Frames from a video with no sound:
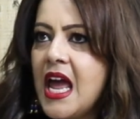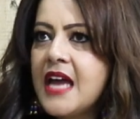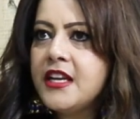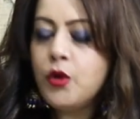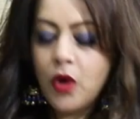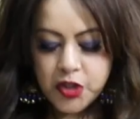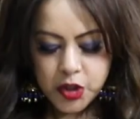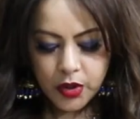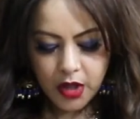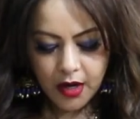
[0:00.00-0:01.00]
And you
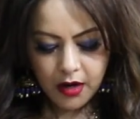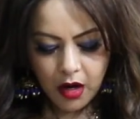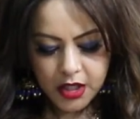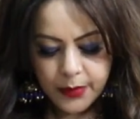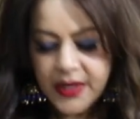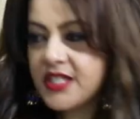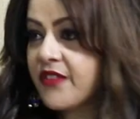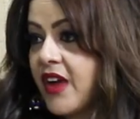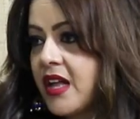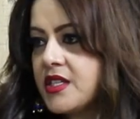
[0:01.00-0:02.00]
also do a lot on
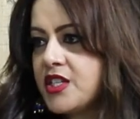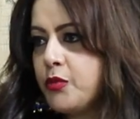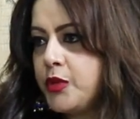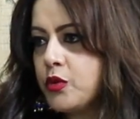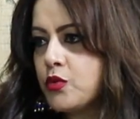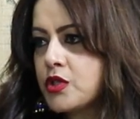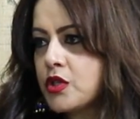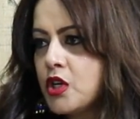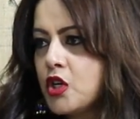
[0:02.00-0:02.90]
domestic violence and abuse.